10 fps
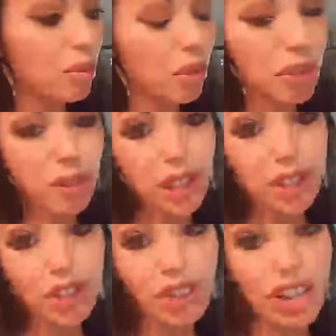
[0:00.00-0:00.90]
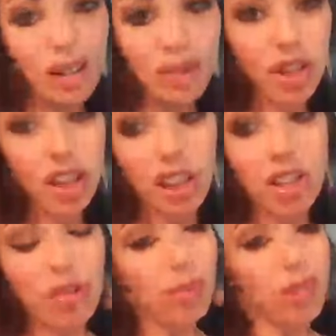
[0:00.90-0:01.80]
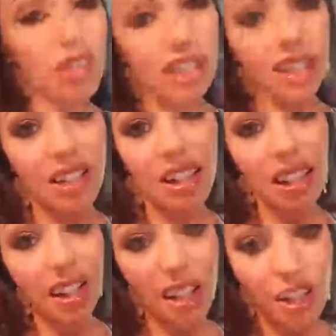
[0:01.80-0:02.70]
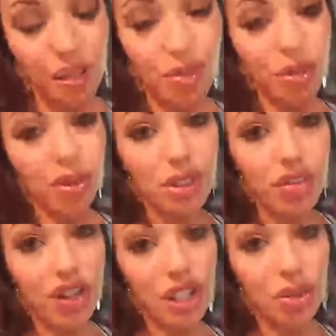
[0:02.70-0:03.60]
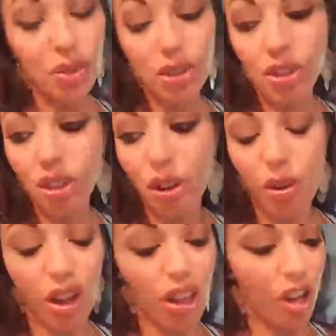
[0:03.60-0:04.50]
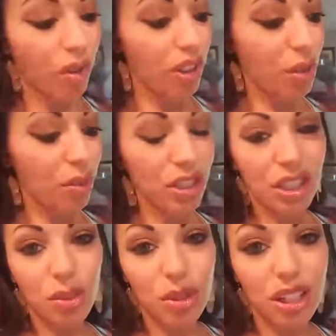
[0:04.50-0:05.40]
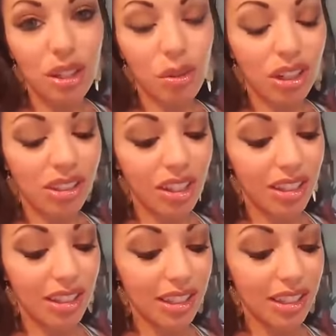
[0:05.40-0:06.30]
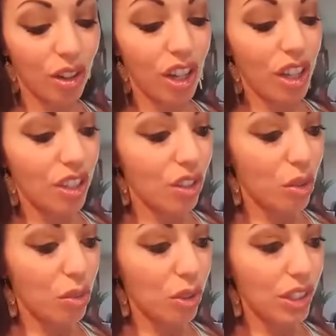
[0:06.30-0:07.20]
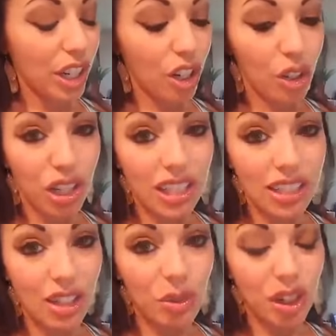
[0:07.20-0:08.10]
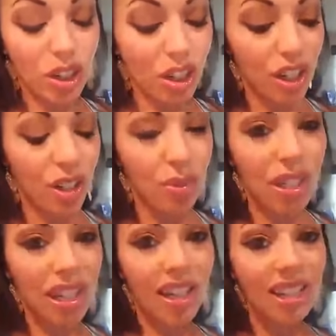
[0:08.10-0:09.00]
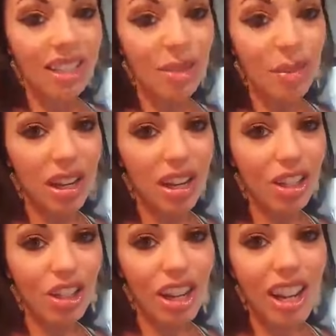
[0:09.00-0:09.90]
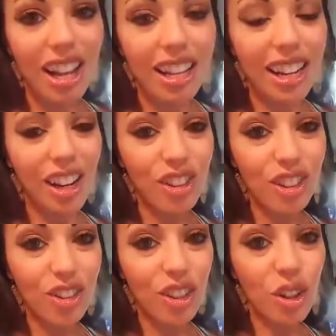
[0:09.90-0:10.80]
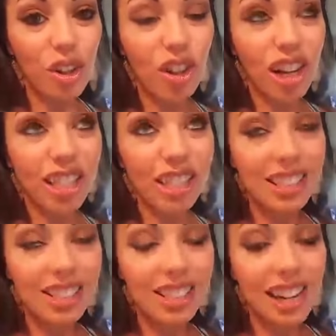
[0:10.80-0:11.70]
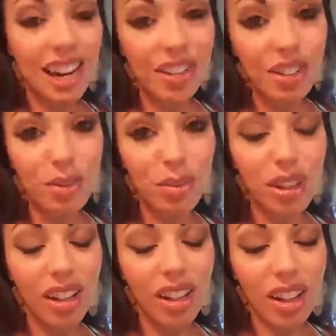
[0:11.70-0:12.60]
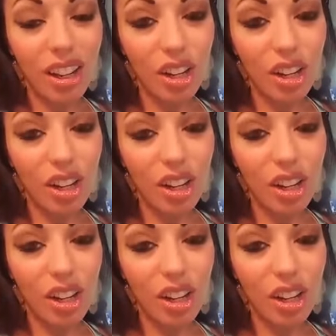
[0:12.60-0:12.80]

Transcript: So I'm always making sure that I have plenty of fruits and vegetables to go along with them, and just depending what is on sale. So mostly our greens this week are going to be spinach, and I did see that I have some